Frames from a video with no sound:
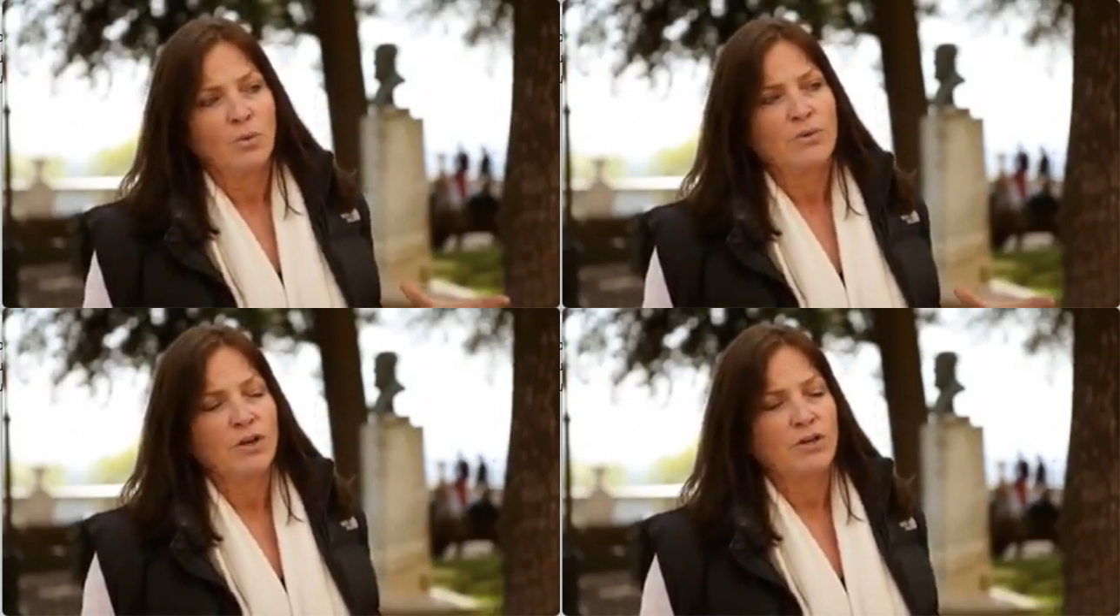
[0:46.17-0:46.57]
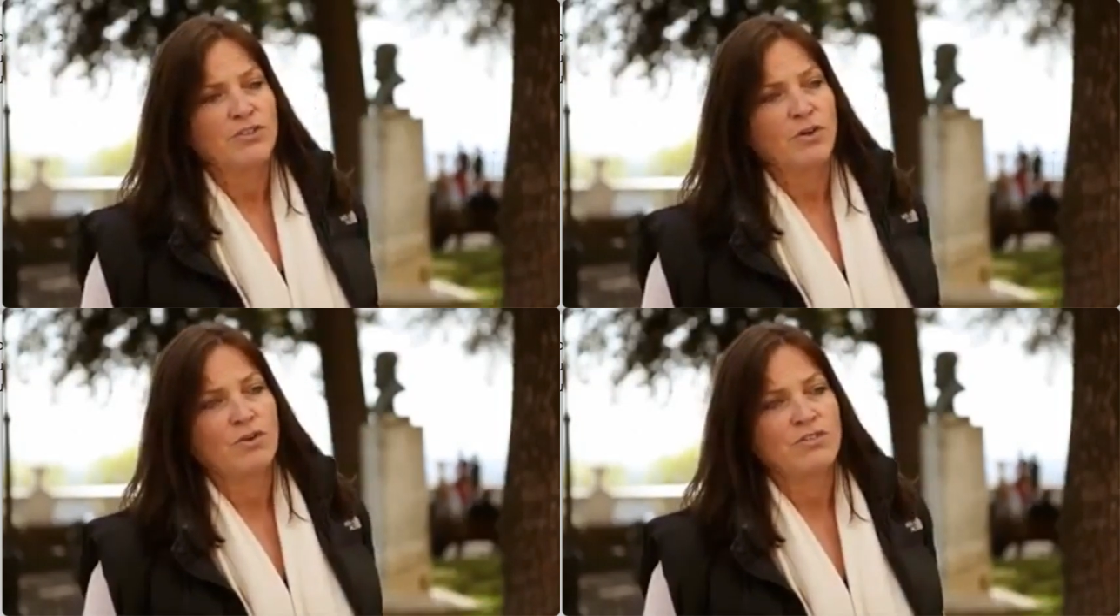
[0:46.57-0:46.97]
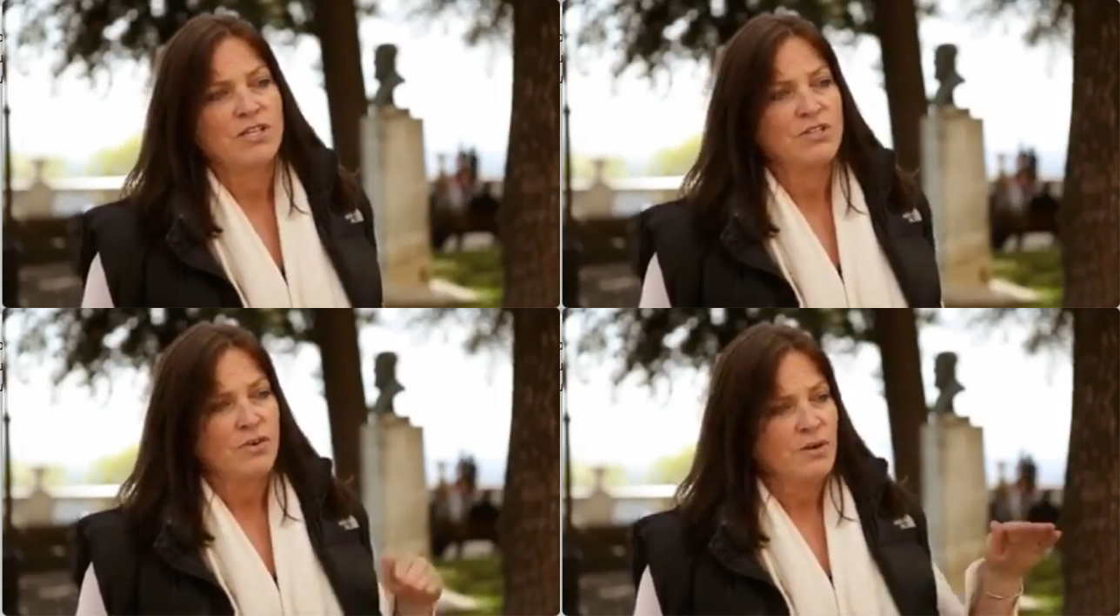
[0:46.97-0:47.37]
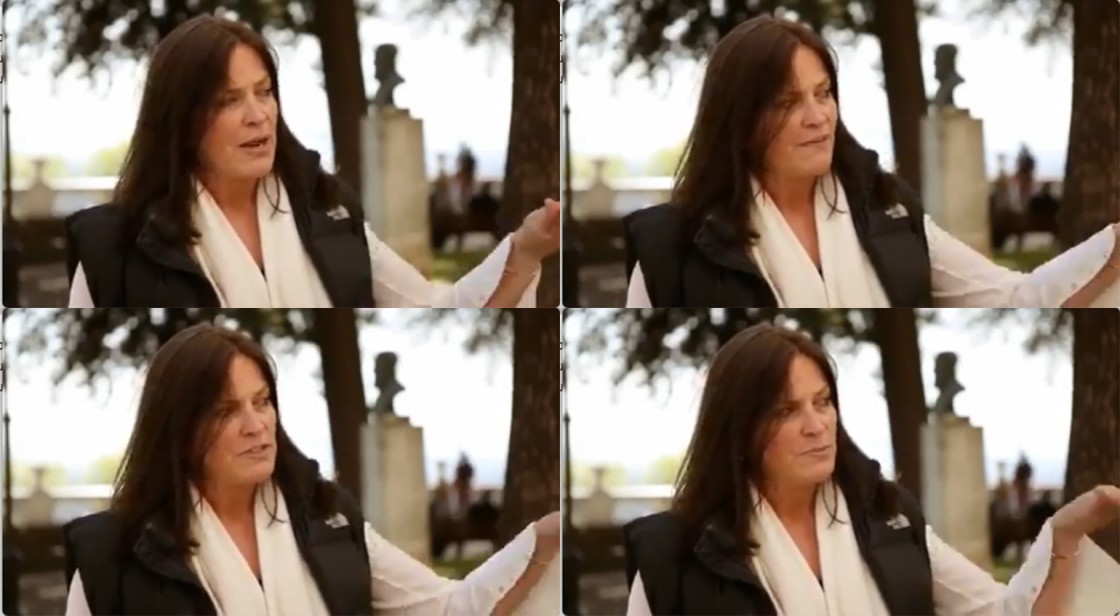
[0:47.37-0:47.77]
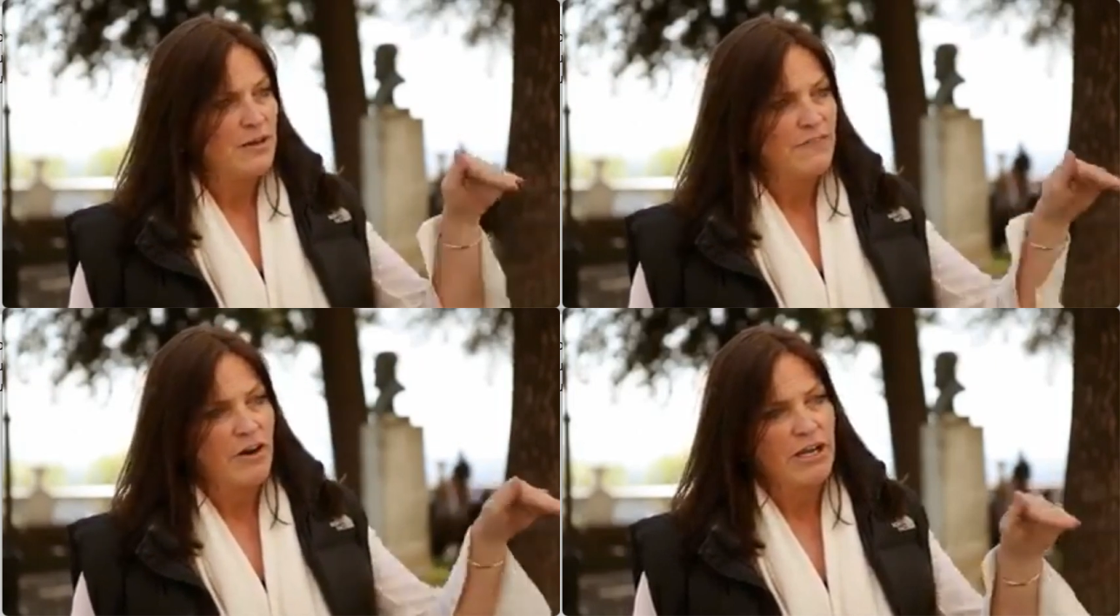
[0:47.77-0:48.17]
with a lot of the content, or it would have to
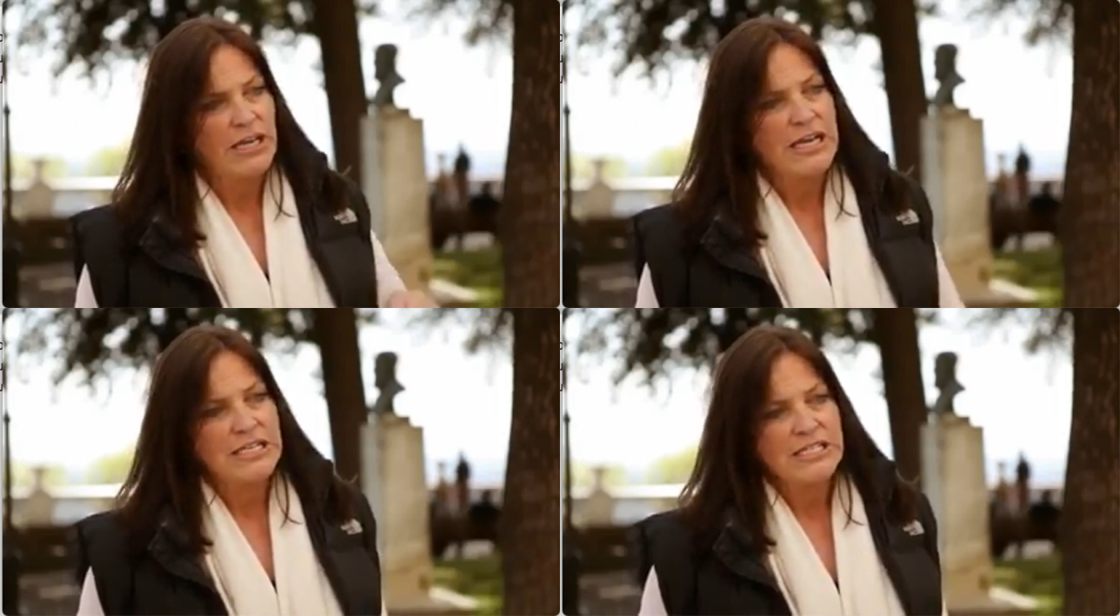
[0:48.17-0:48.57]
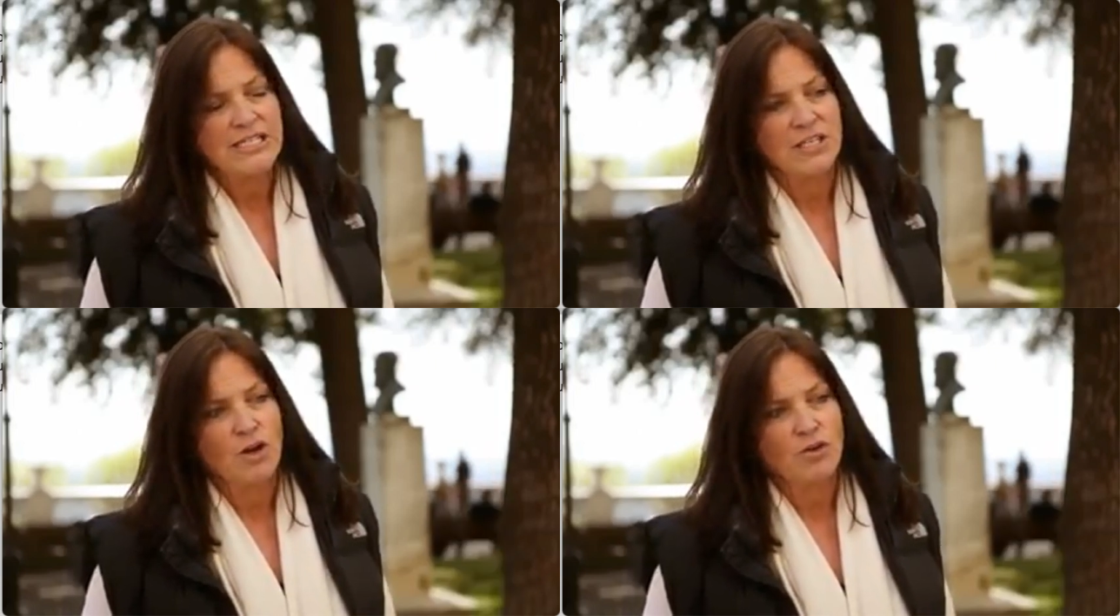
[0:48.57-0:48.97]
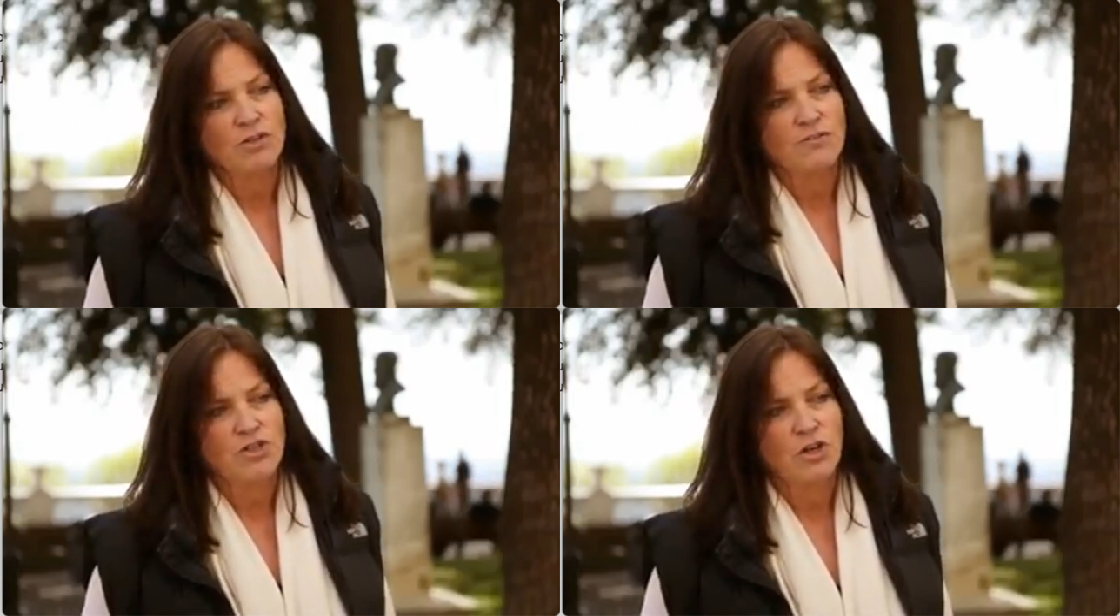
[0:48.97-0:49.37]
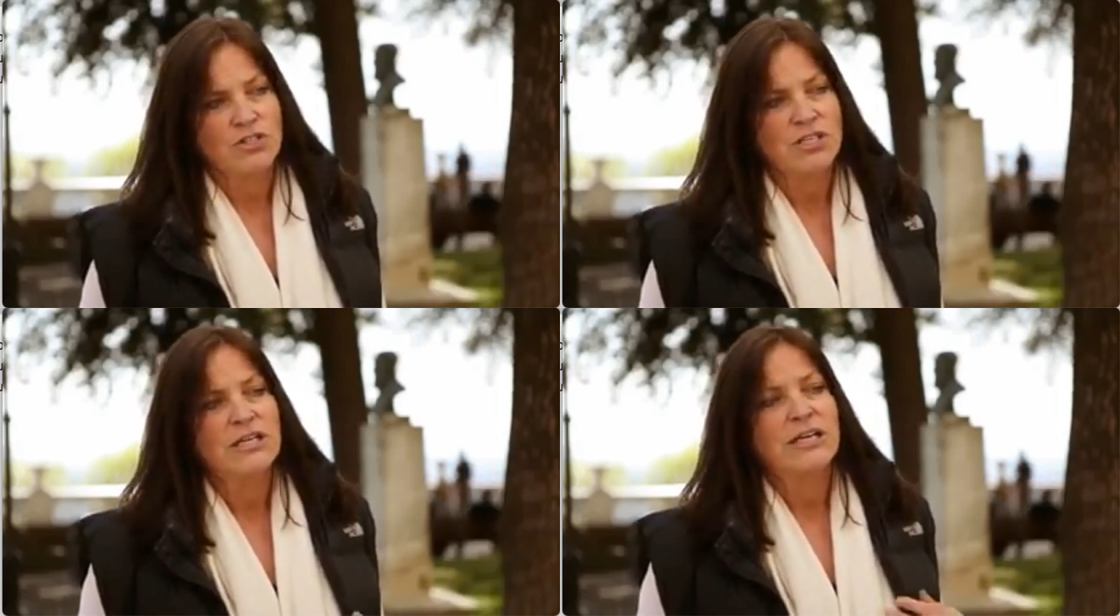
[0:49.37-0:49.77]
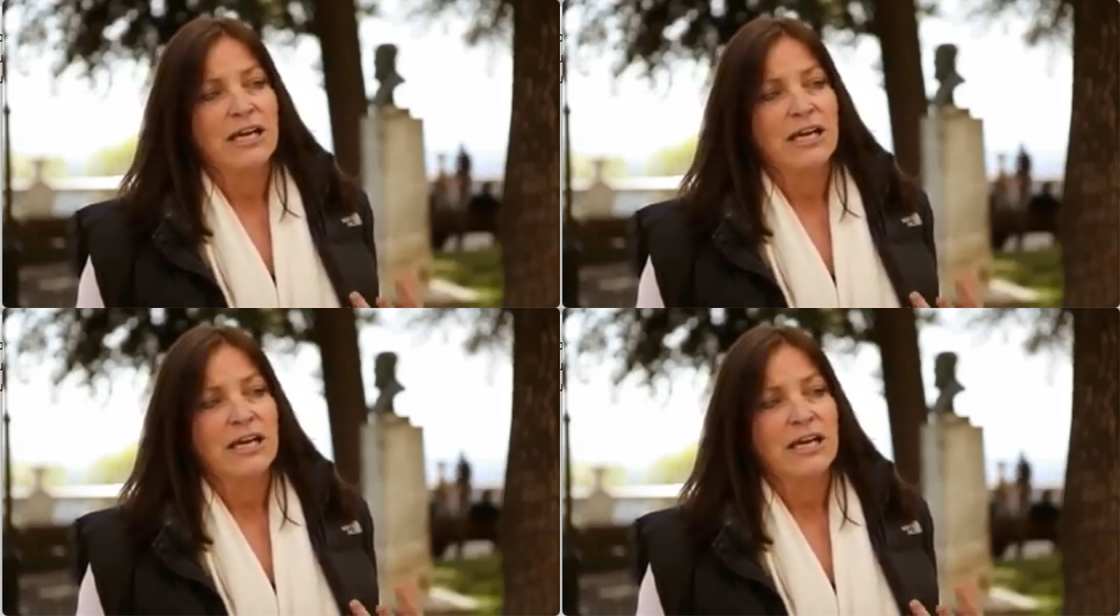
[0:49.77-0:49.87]
be a very distant, locked-off shot,